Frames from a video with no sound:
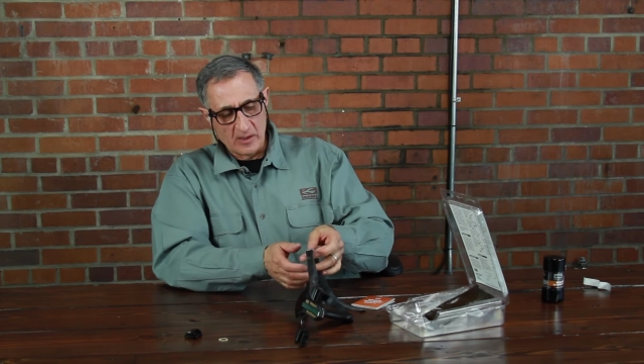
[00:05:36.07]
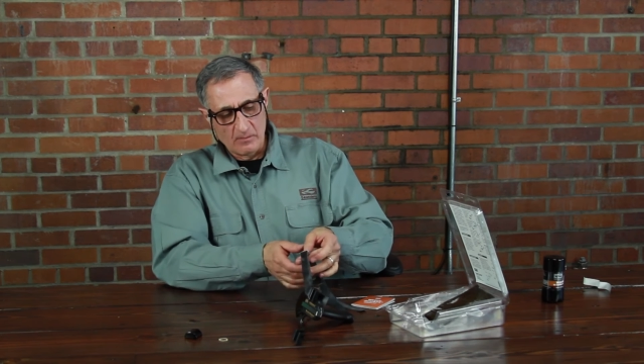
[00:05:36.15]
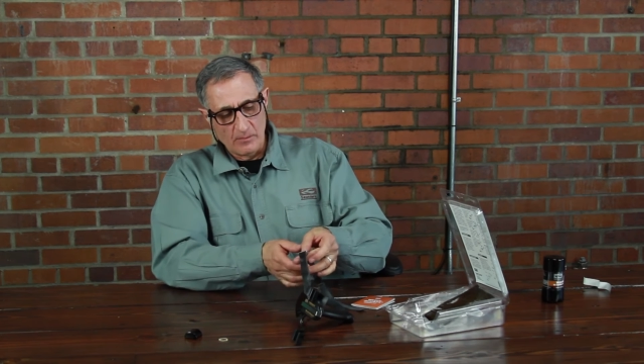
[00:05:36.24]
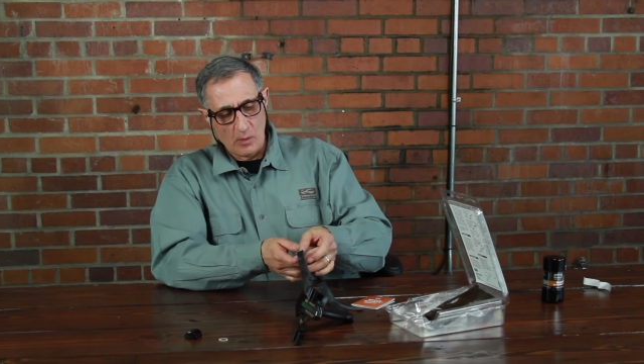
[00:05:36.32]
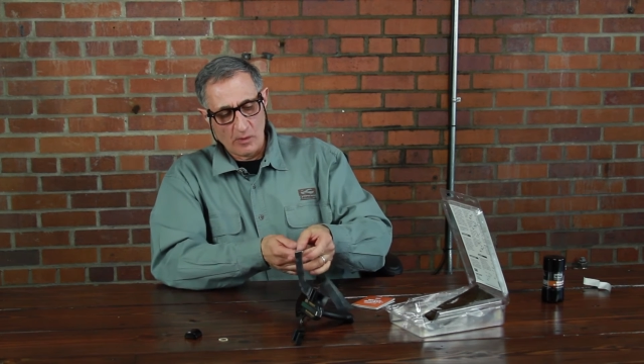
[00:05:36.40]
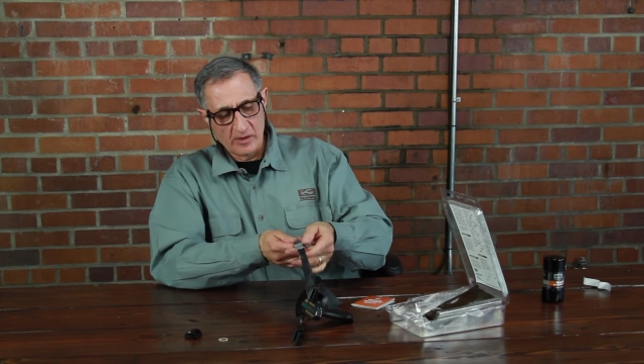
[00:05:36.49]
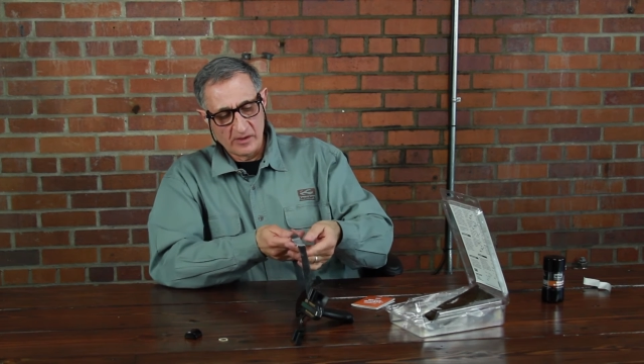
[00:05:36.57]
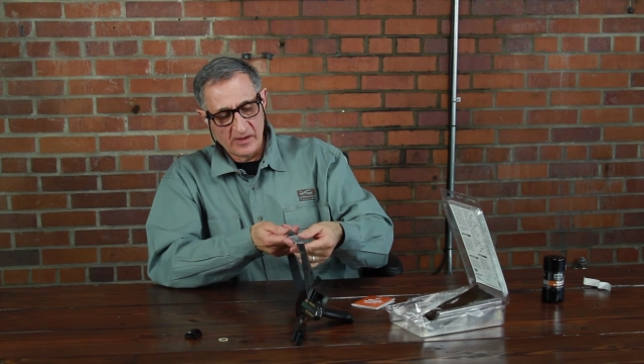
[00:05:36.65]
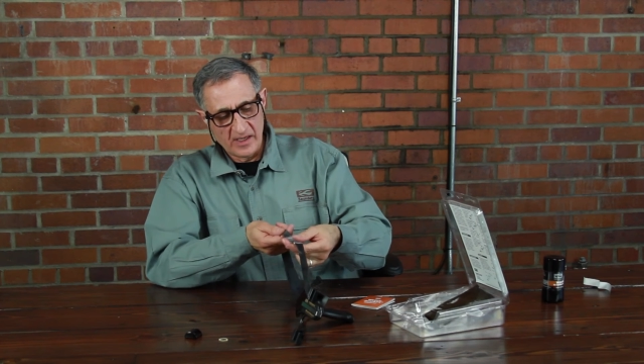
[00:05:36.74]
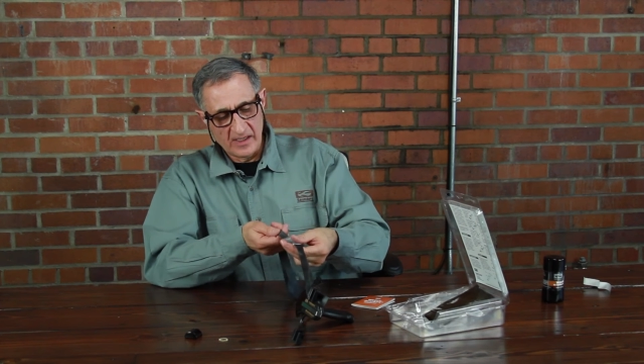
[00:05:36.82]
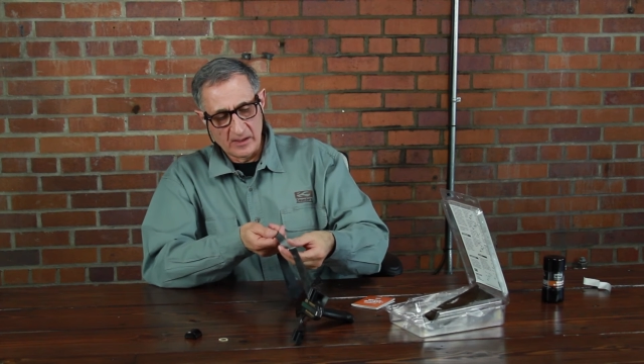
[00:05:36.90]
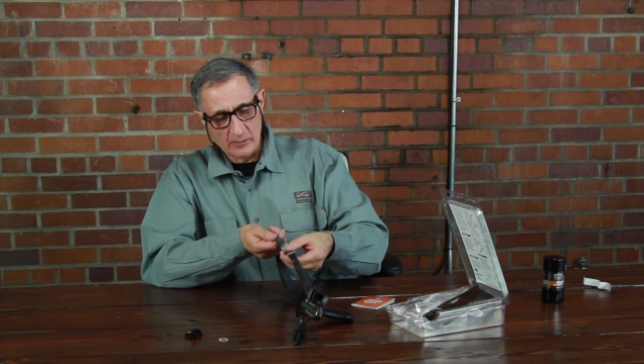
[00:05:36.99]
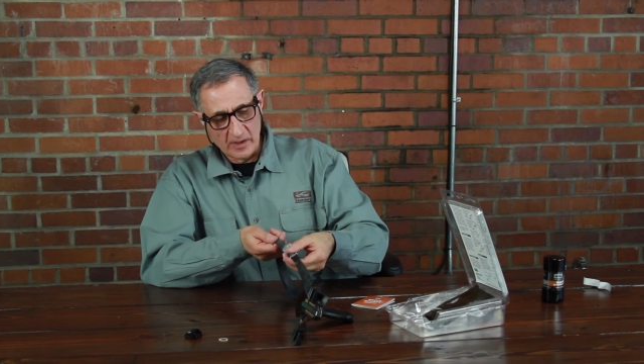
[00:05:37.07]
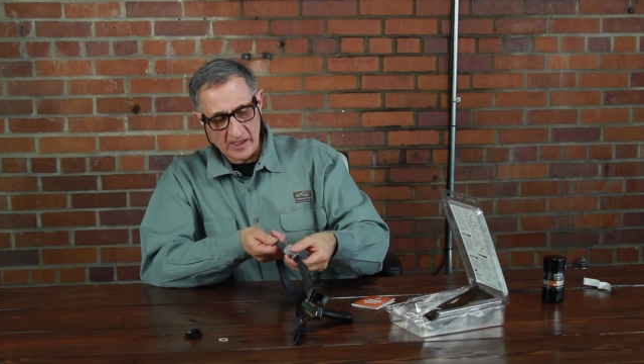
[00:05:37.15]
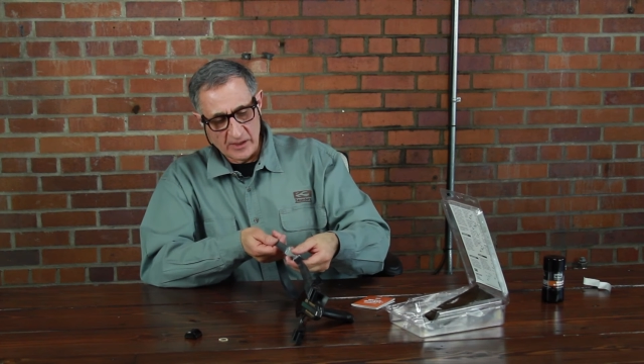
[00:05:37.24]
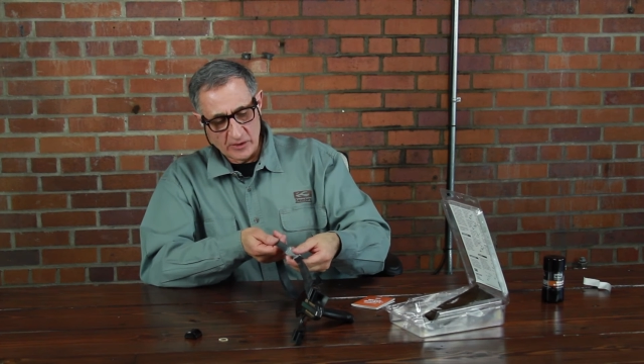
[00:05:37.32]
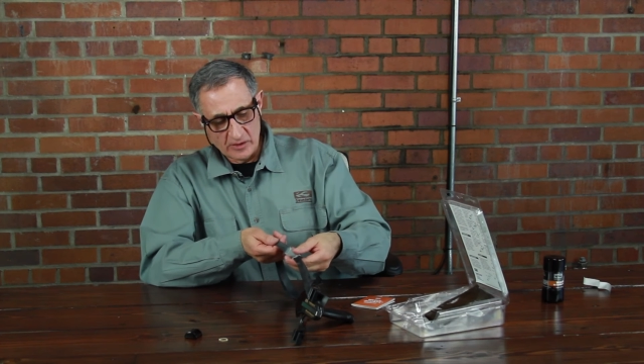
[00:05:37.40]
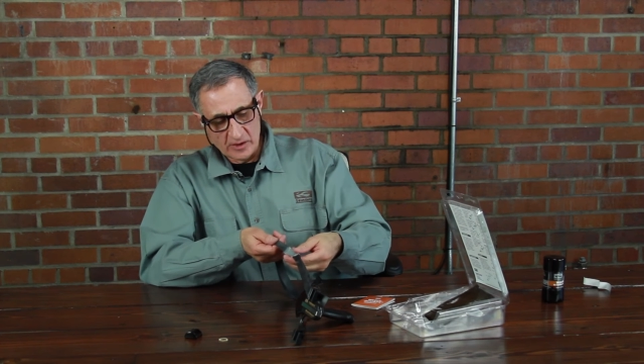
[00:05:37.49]
important thing in
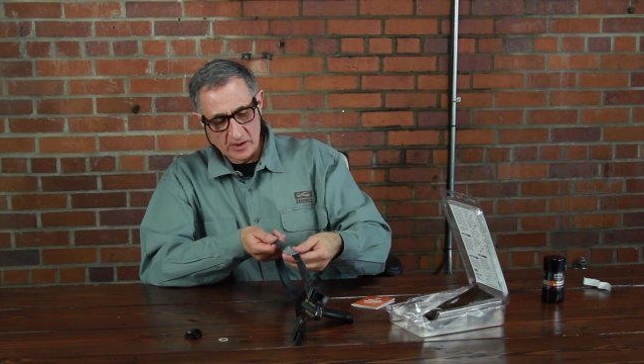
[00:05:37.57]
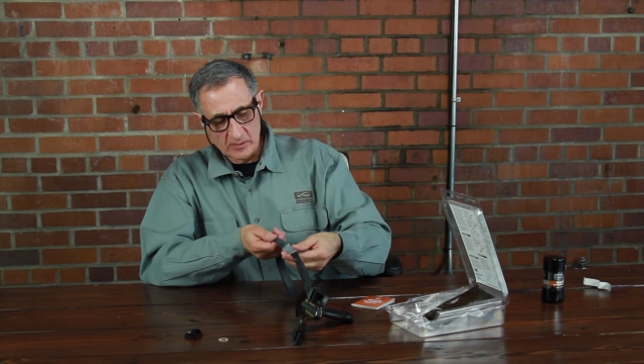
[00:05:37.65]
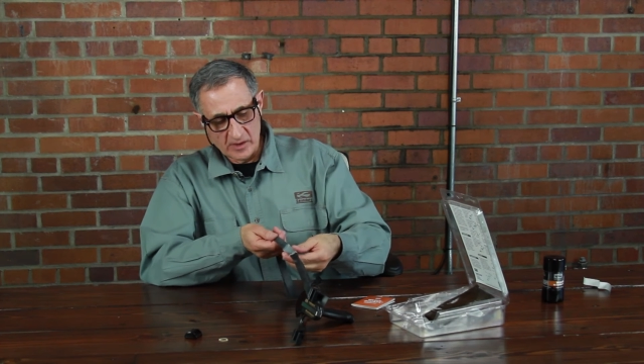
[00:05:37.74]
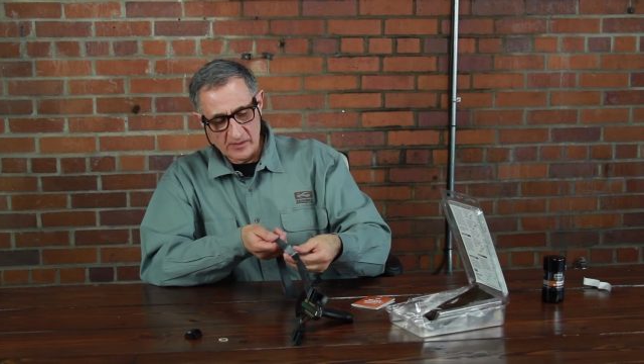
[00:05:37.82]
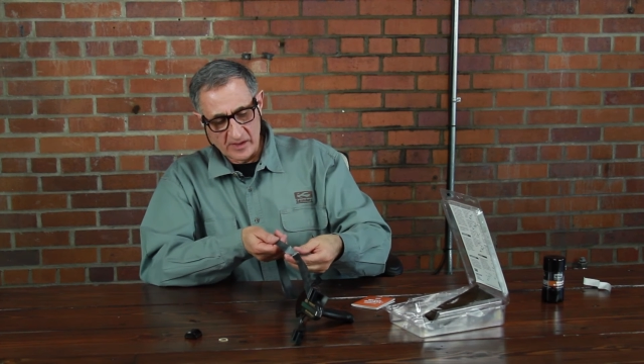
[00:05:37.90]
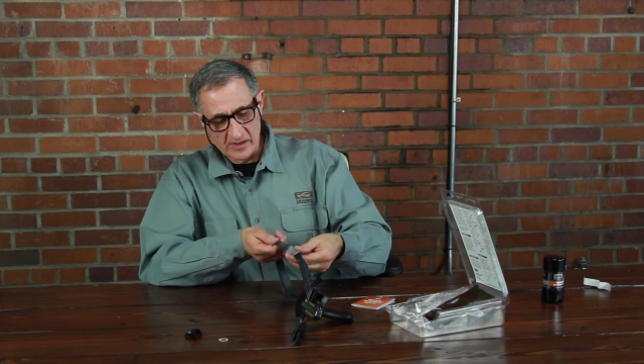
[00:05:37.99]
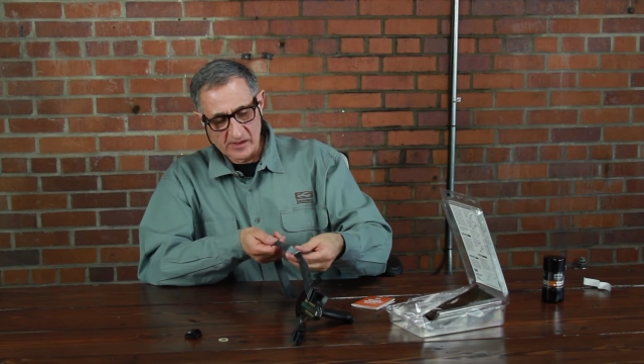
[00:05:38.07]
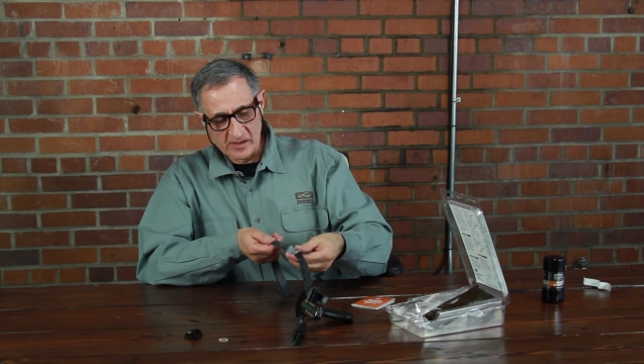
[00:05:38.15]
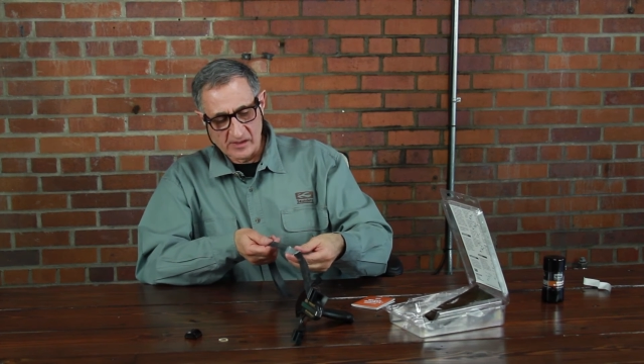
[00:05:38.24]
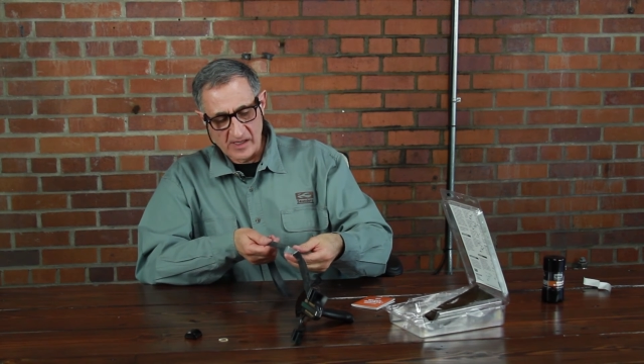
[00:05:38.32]
relationship to this is